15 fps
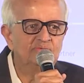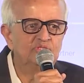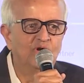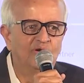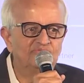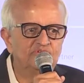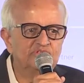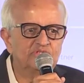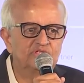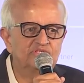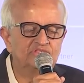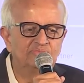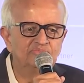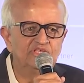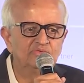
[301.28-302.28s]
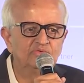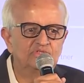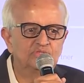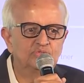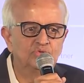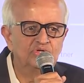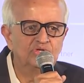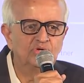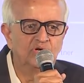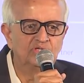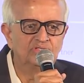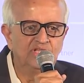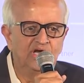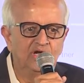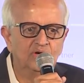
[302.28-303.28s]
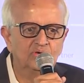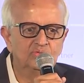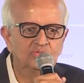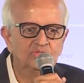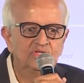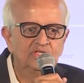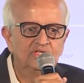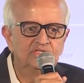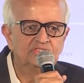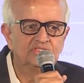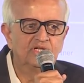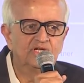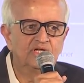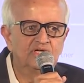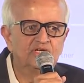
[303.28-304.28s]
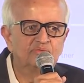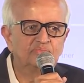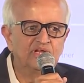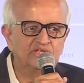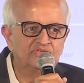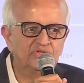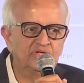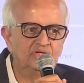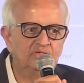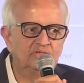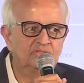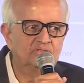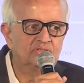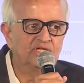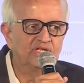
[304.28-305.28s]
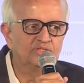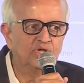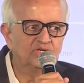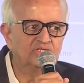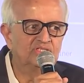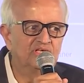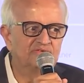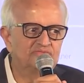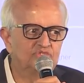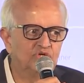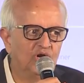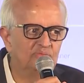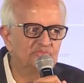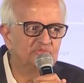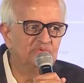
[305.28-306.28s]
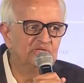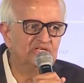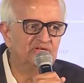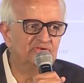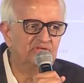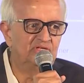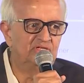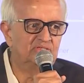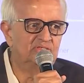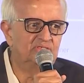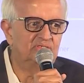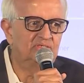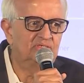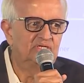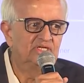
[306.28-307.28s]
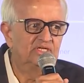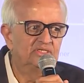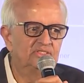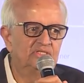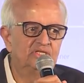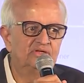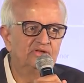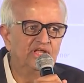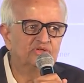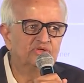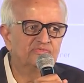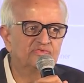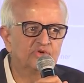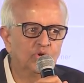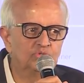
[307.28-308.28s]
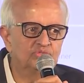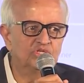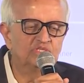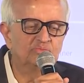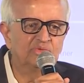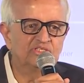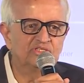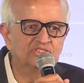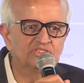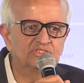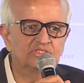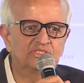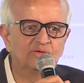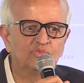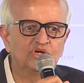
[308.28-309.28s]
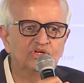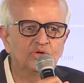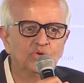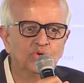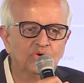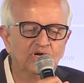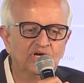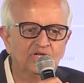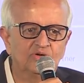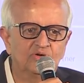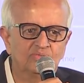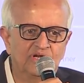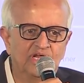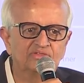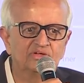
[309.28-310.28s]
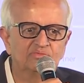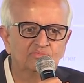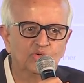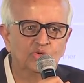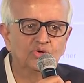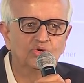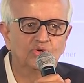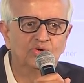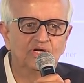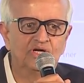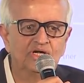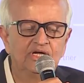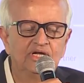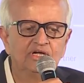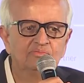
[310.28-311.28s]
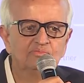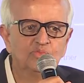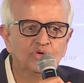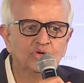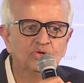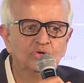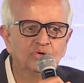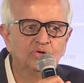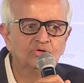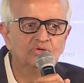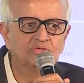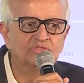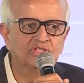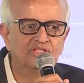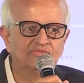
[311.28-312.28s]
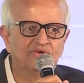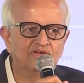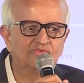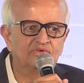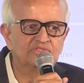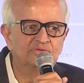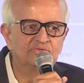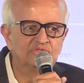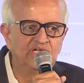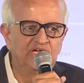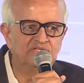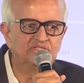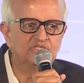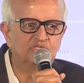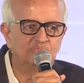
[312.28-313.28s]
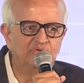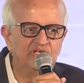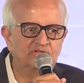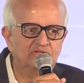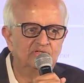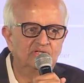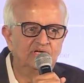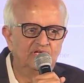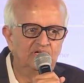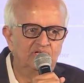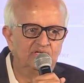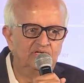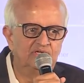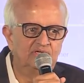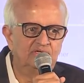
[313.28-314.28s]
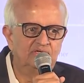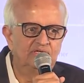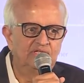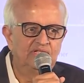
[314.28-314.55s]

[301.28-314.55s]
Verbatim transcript: I mean, obviously, something which is going on now is a little depressing. There are not enough jobs being created the rate of growth is, much, is somewhat lower or rather more lower, more low than what was anticipated earlier.